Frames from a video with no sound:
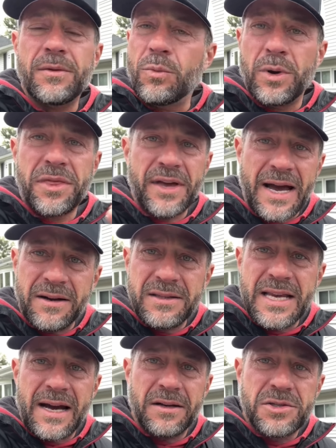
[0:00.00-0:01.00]
Without a
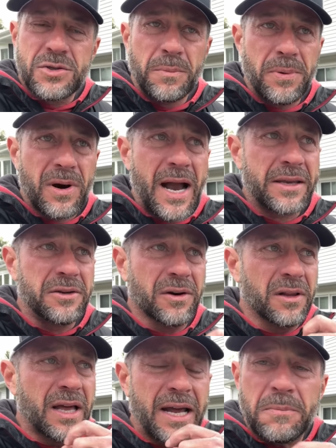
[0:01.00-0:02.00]
doubt, it's super accurate.
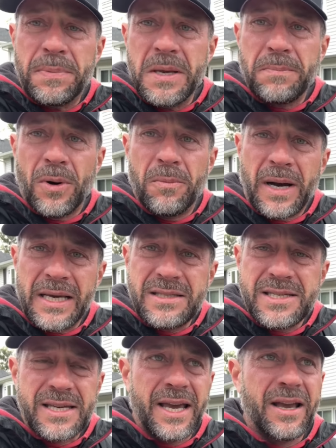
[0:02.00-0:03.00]
A lot of people might
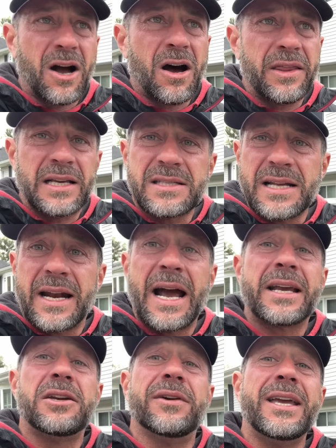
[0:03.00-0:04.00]
say, oh, that's not
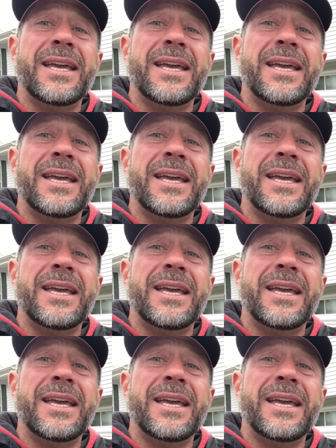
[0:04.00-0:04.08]
accurate.